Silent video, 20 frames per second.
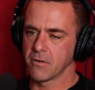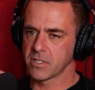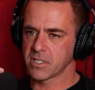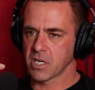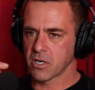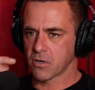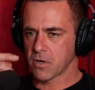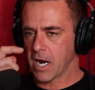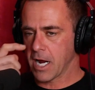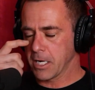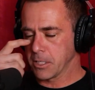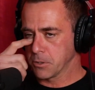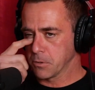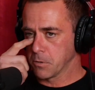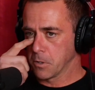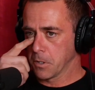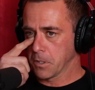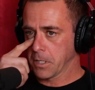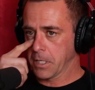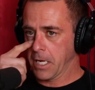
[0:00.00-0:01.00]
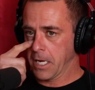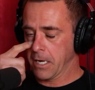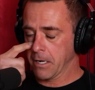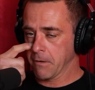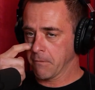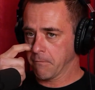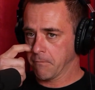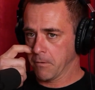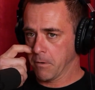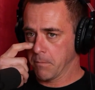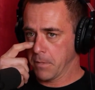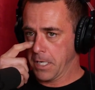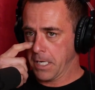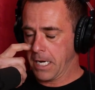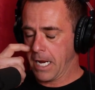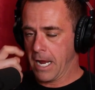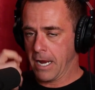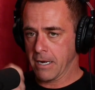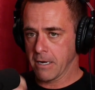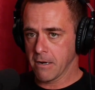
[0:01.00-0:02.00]
It was a gradual thing for me,
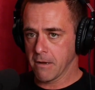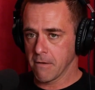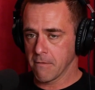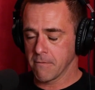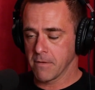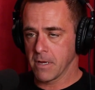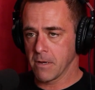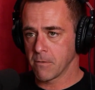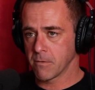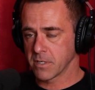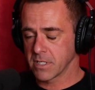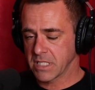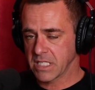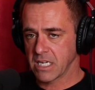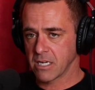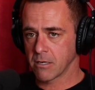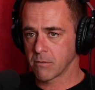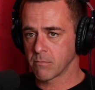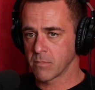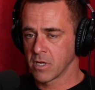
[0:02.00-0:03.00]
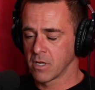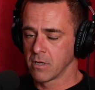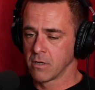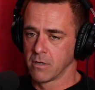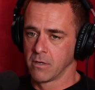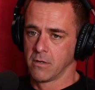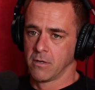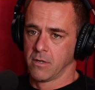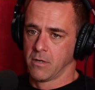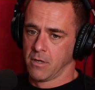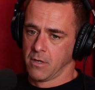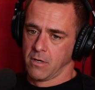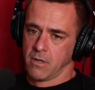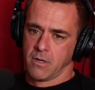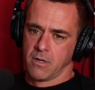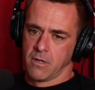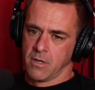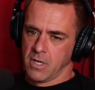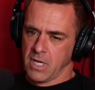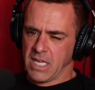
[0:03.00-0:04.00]
kind of. It was
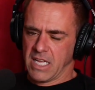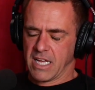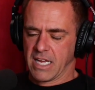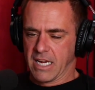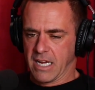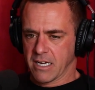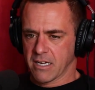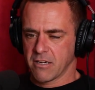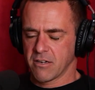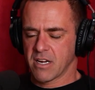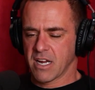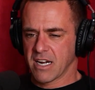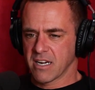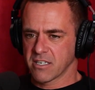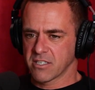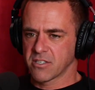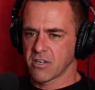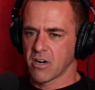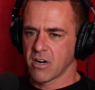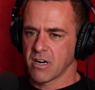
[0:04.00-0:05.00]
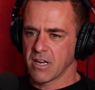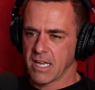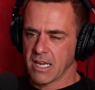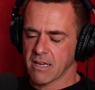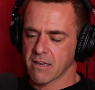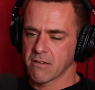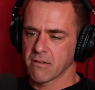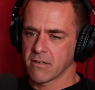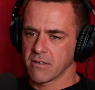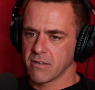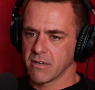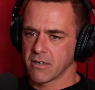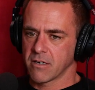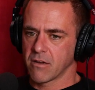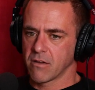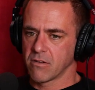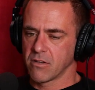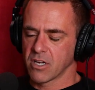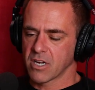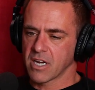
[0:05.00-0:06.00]
you kind of start like,
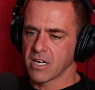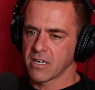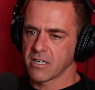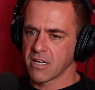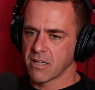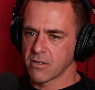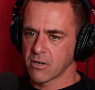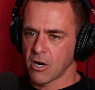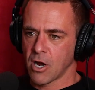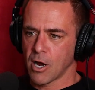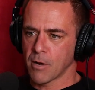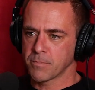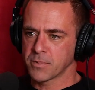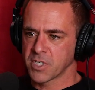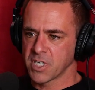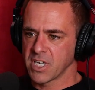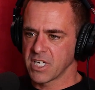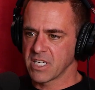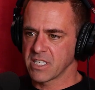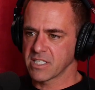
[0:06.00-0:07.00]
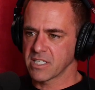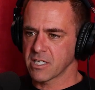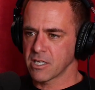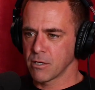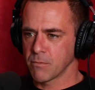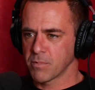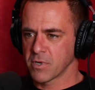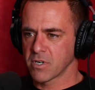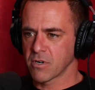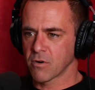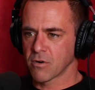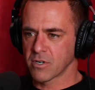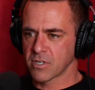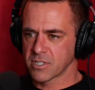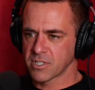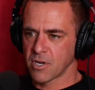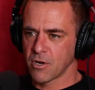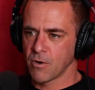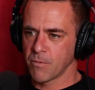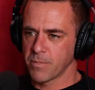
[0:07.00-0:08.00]
looking at other options and keeping
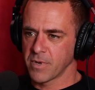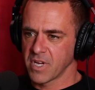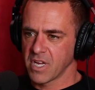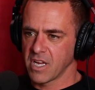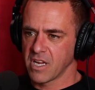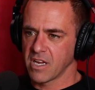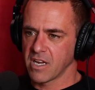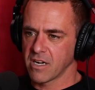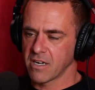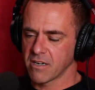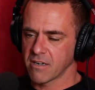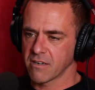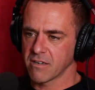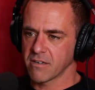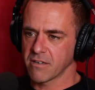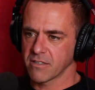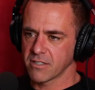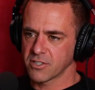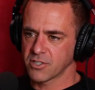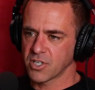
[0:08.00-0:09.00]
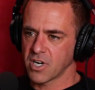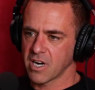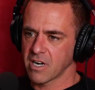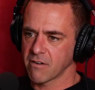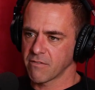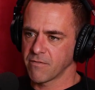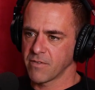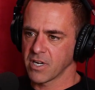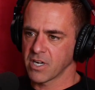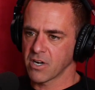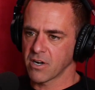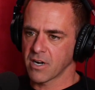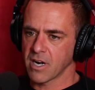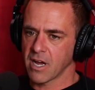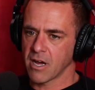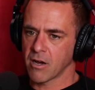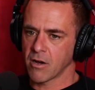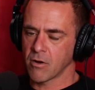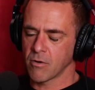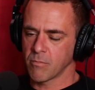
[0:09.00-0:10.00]
doors open, trying to figure it
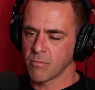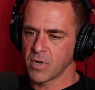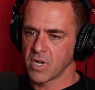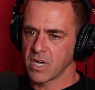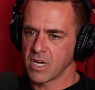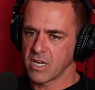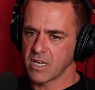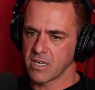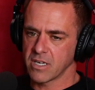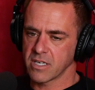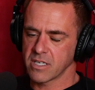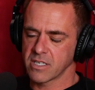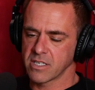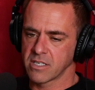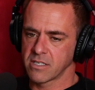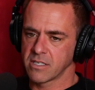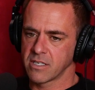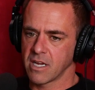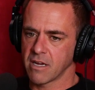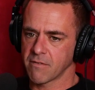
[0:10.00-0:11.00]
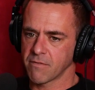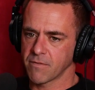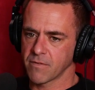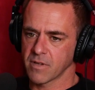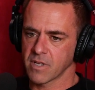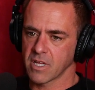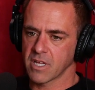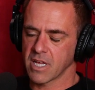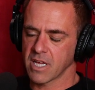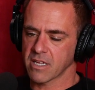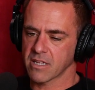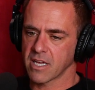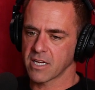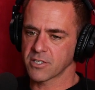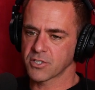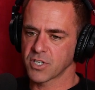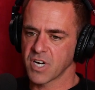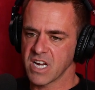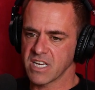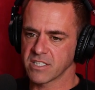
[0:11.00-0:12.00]
out. But definitely like
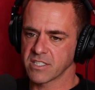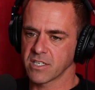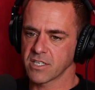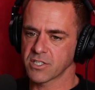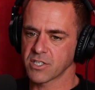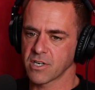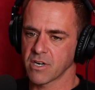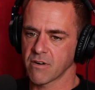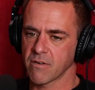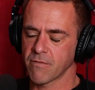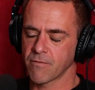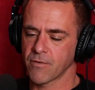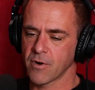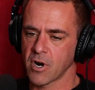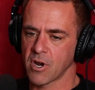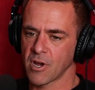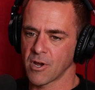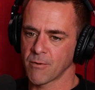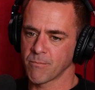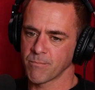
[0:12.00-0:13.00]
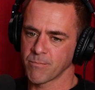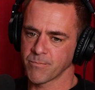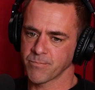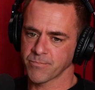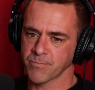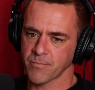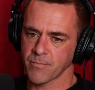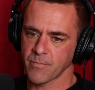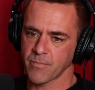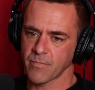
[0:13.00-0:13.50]
that transition from